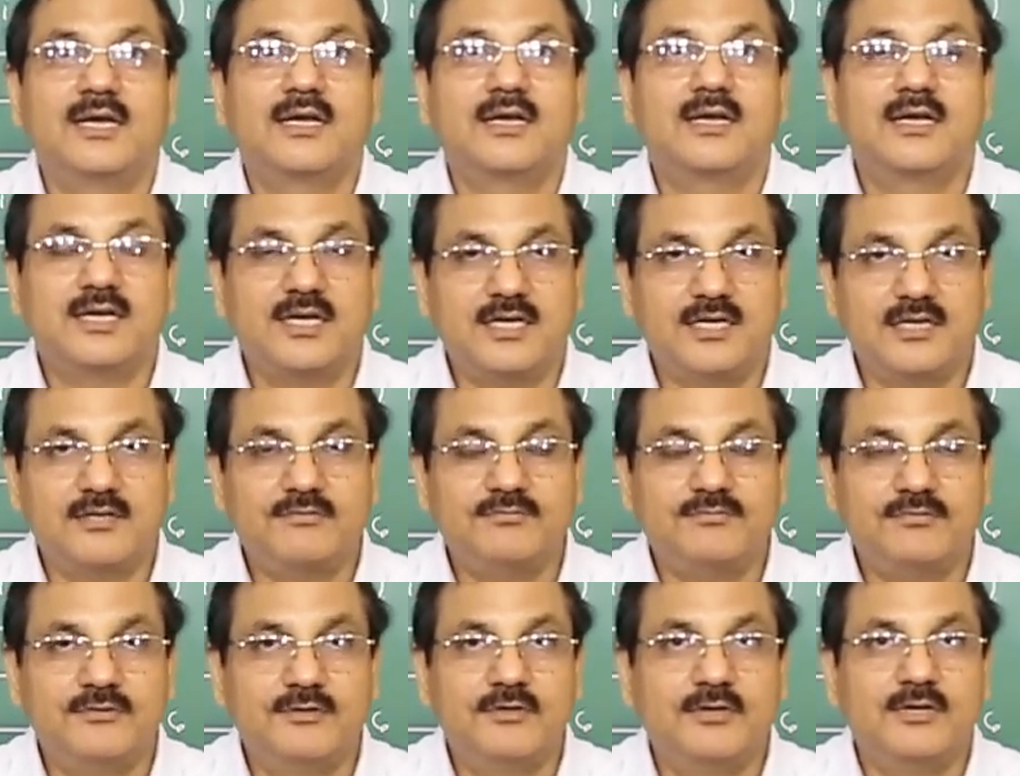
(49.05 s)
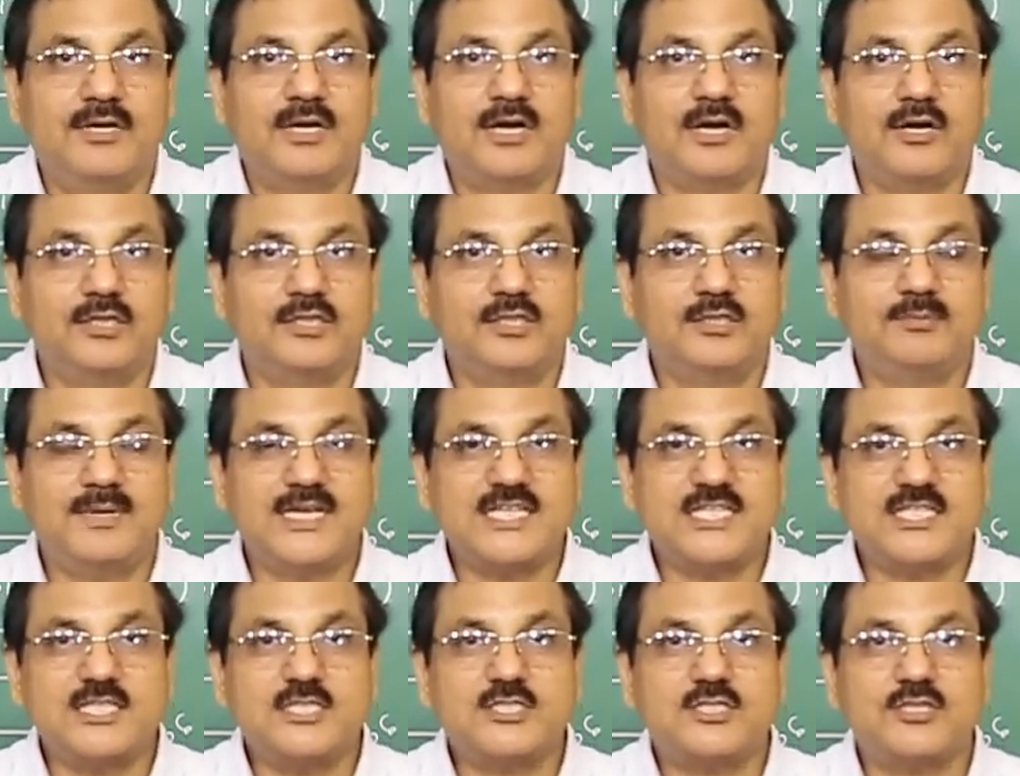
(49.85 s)
curve on the
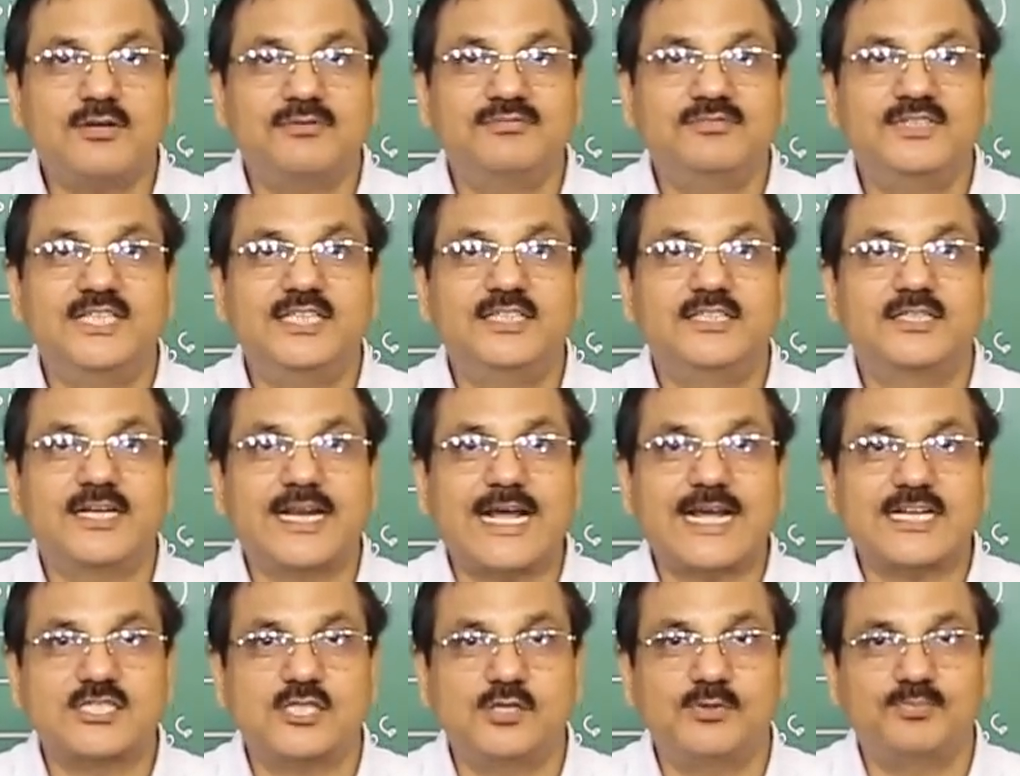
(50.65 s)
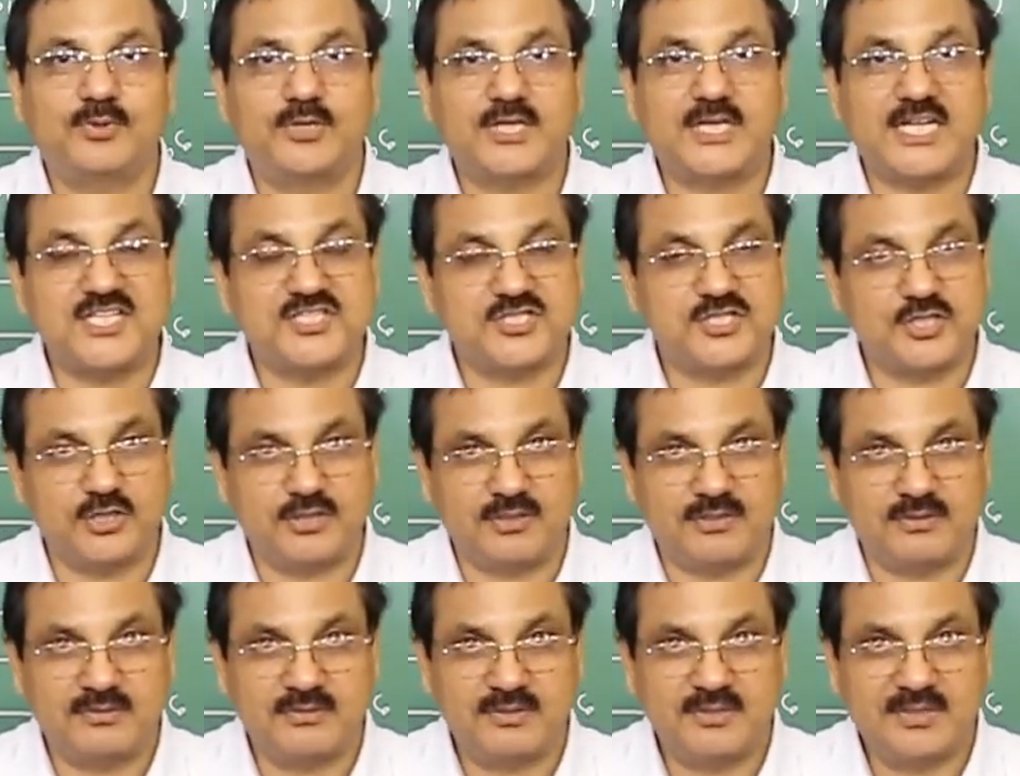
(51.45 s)
basis of the interaction potential,
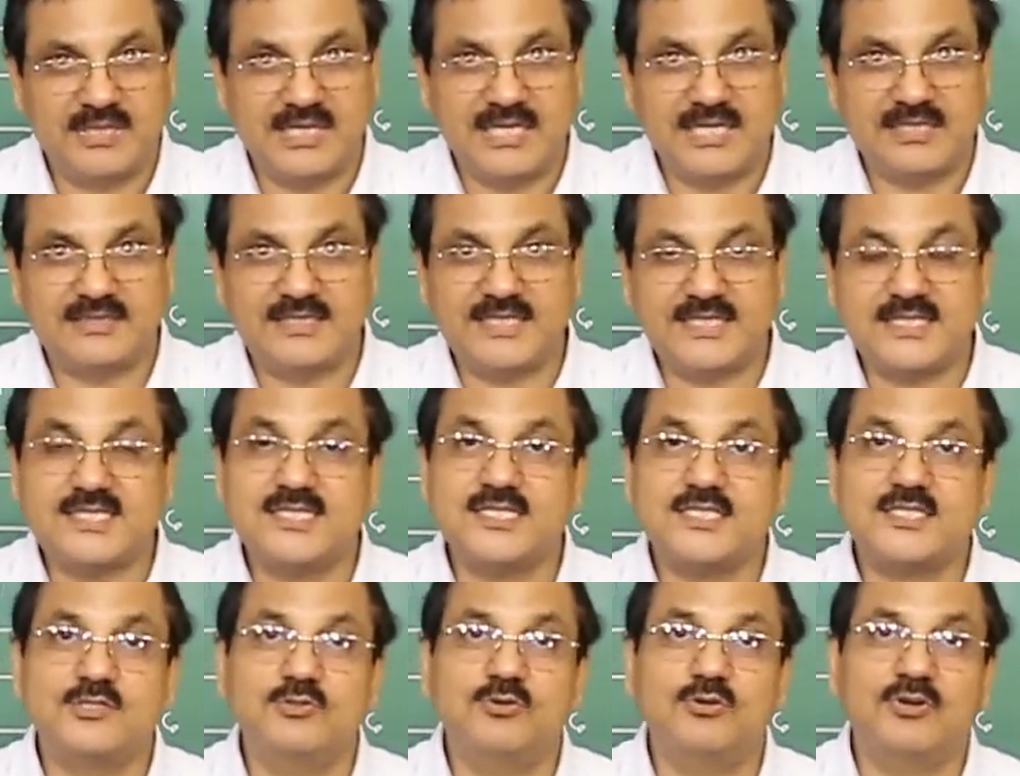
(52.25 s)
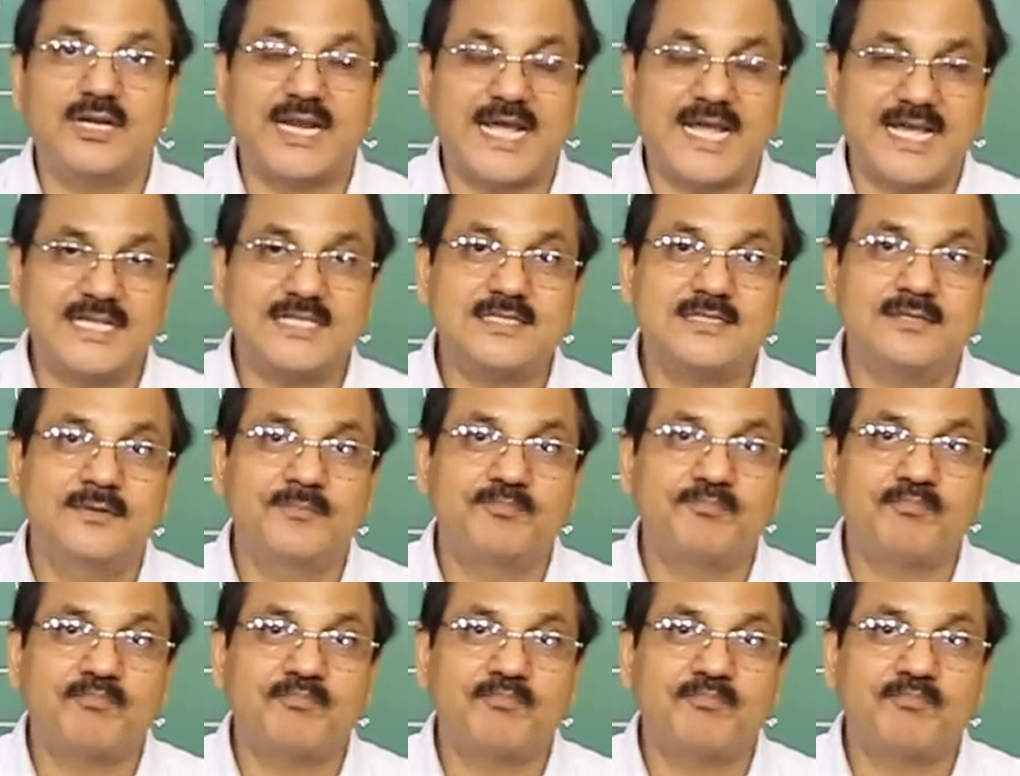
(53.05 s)
and this is known as